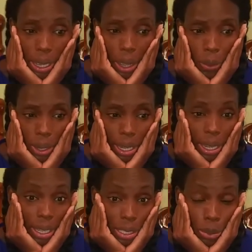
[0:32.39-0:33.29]
I want to
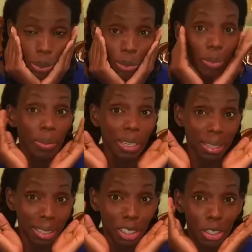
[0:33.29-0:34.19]
ask people,
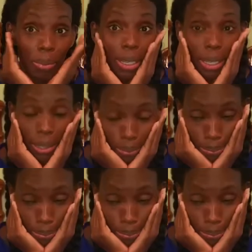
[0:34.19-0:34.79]
mainly in Jamaica,